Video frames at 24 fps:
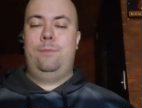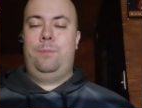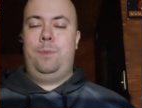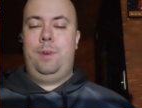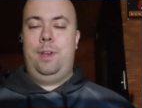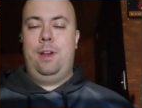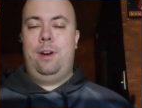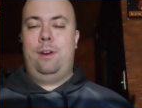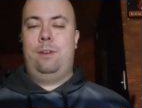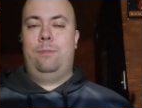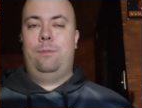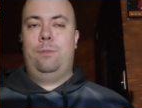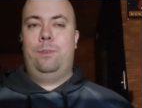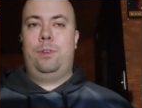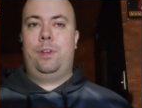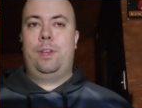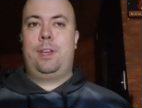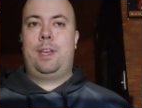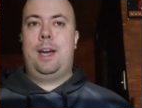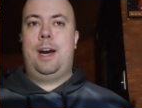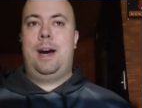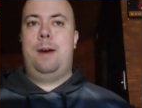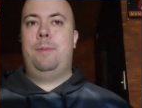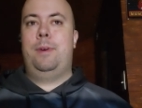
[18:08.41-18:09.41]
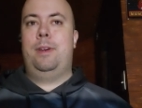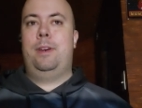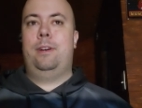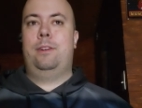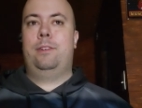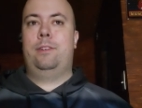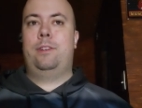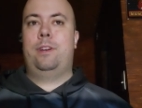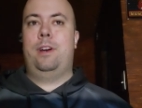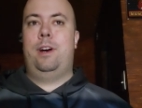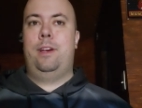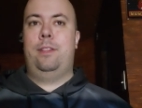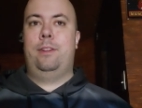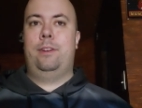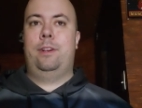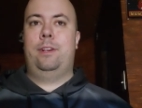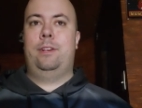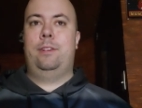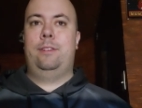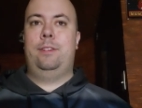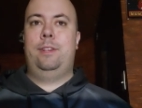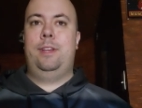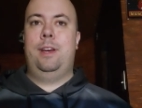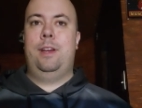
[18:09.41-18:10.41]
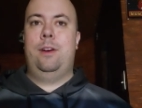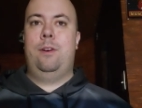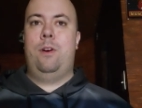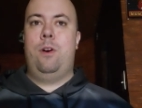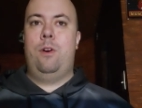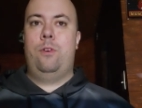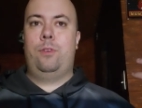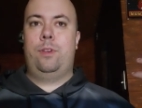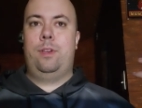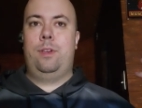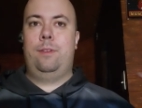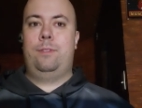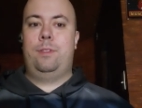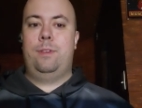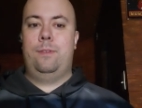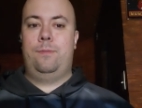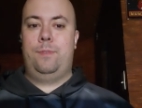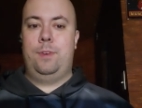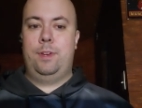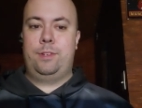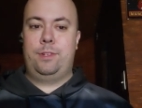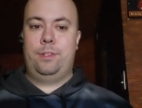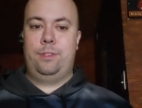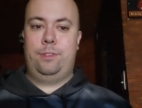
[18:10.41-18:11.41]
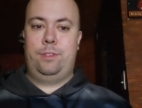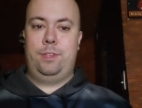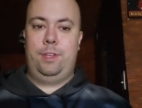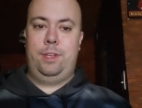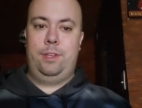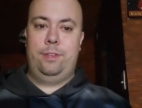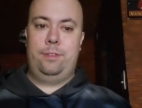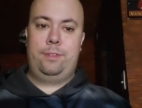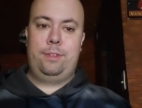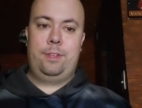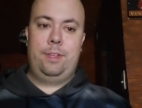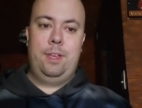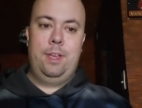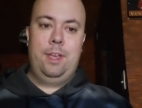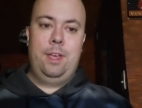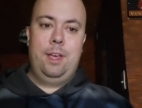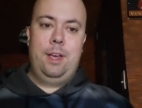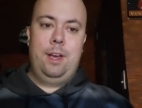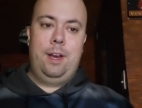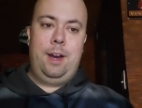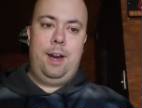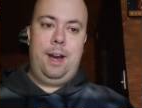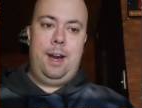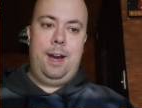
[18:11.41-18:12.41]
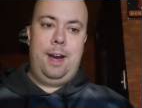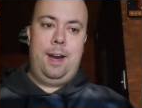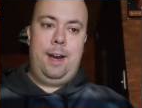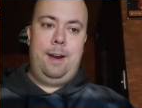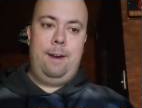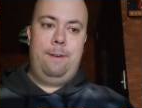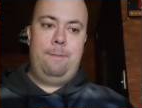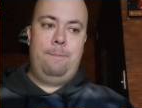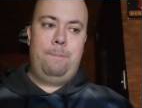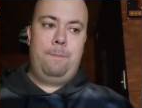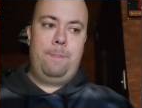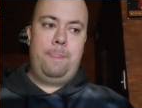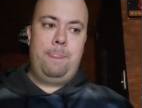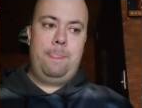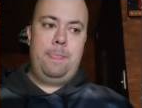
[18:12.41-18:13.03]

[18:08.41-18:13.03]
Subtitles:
don't really comment on color. Only deficiencies. That's